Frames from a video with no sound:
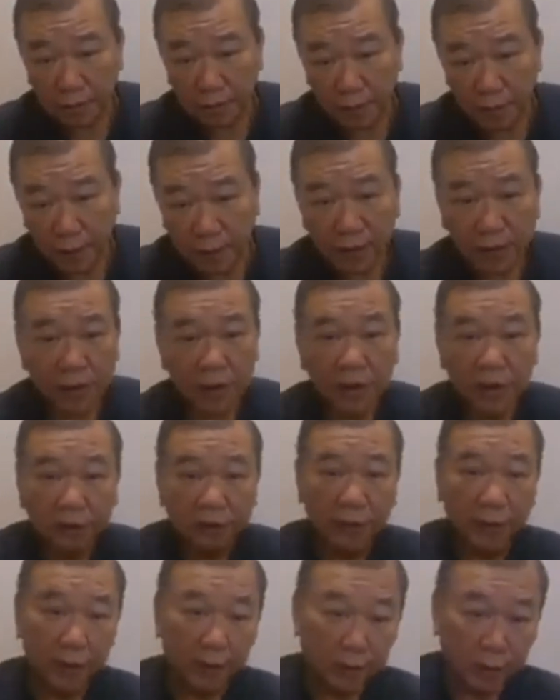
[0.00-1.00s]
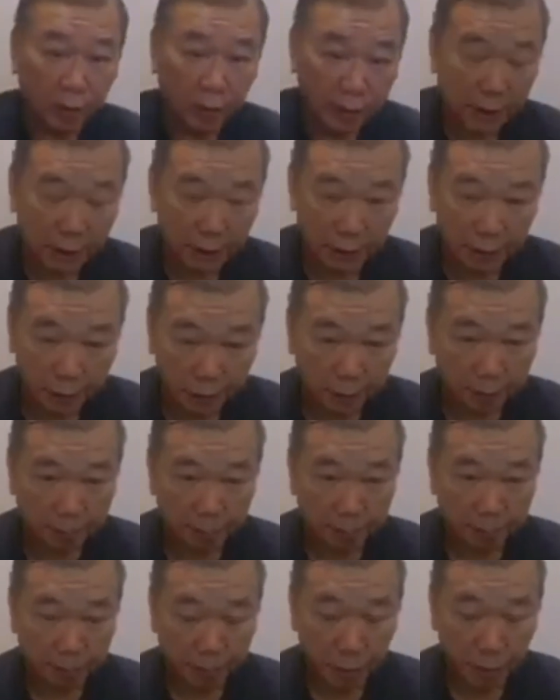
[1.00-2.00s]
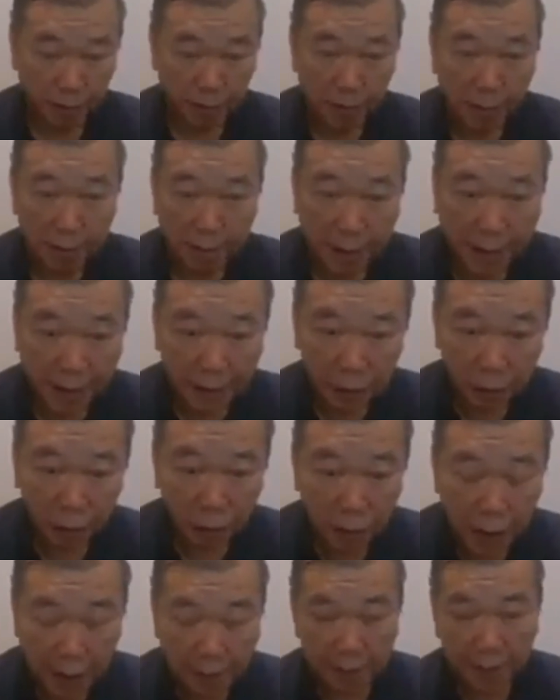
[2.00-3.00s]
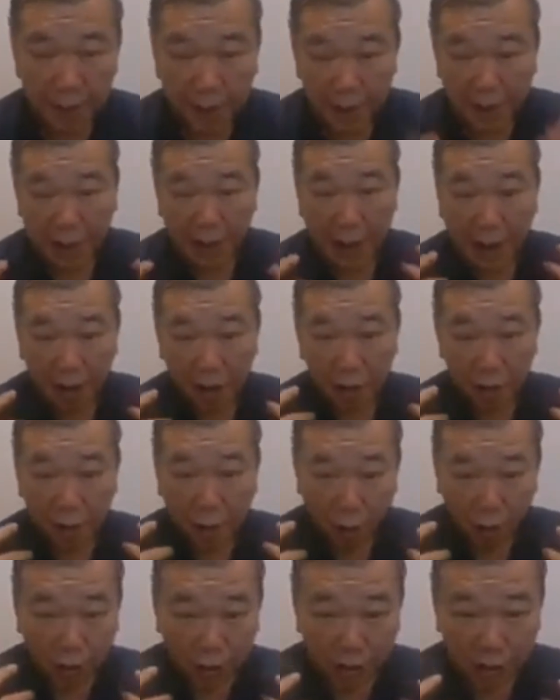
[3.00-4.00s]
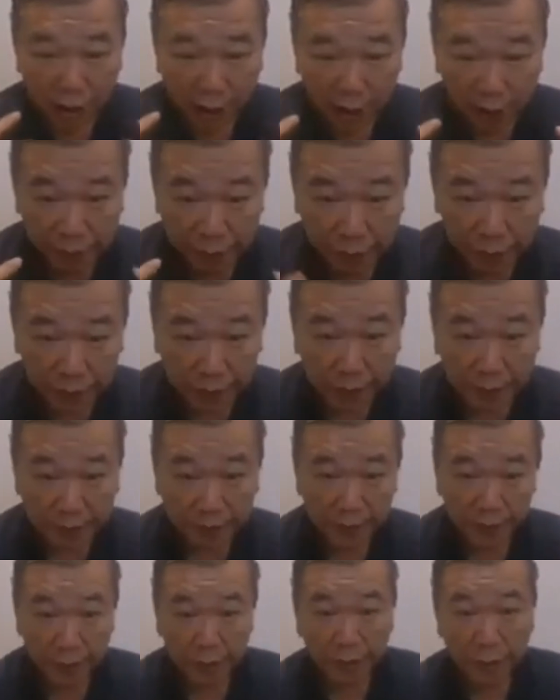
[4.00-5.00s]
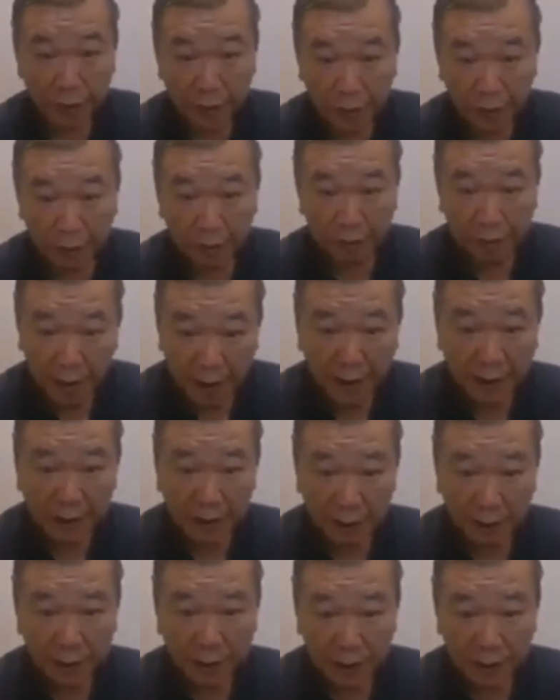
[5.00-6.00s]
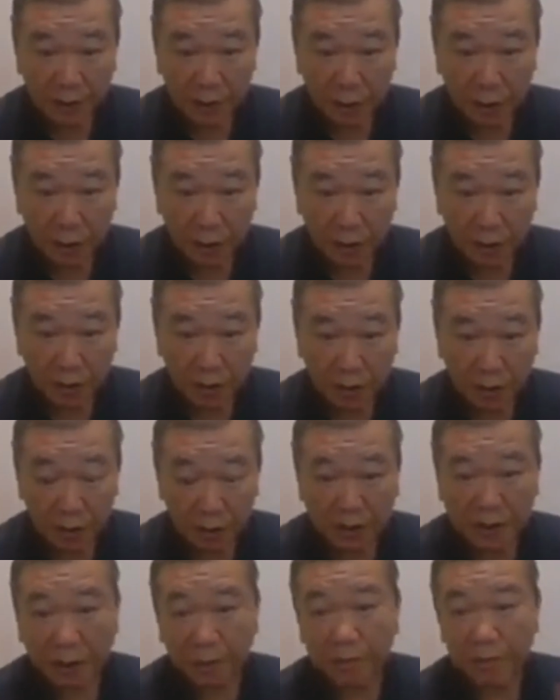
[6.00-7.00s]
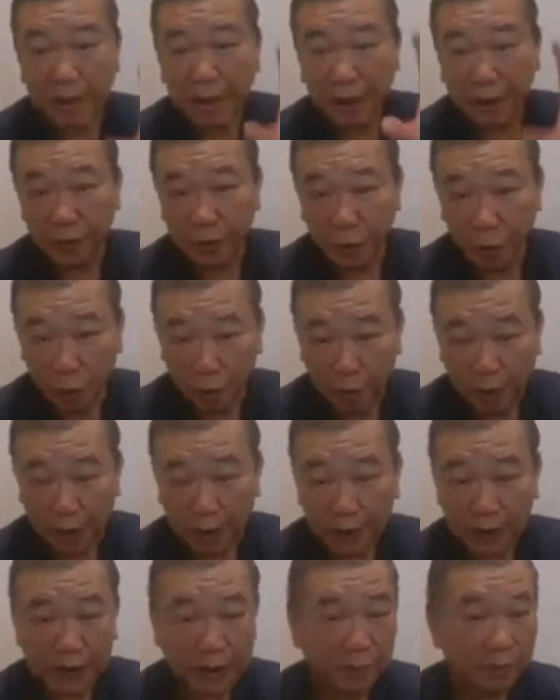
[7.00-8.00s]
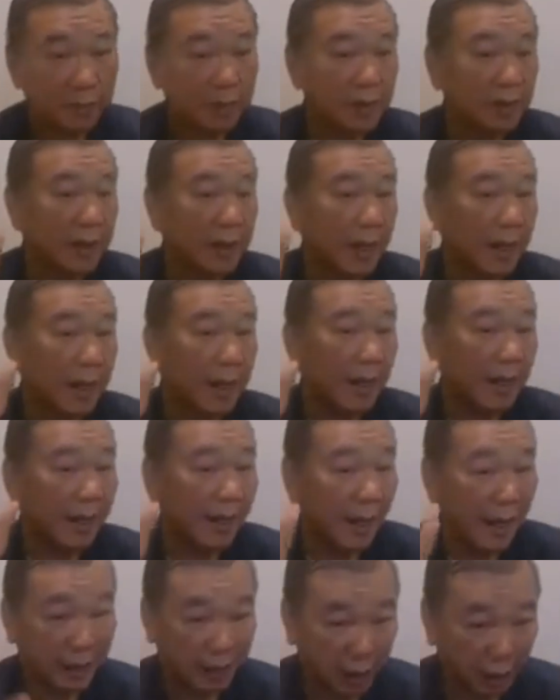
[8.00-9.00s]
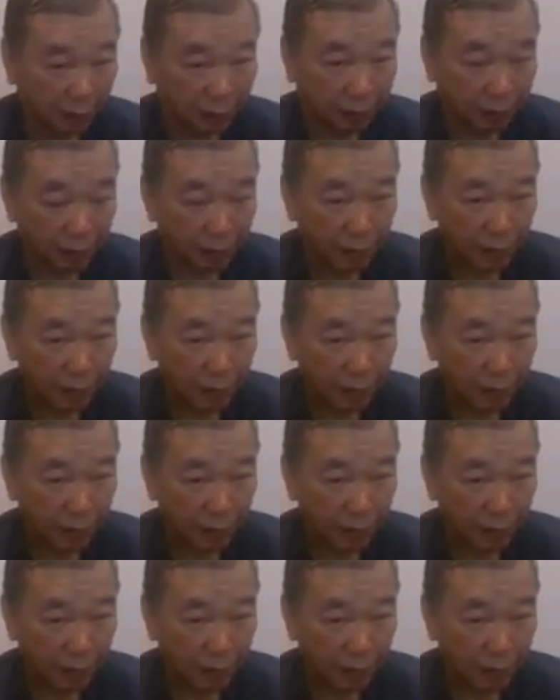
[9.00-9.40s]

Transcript: It's already defect, what can you do? But I told them, our body have millions of genes, Some genes are dormant, some genes are active.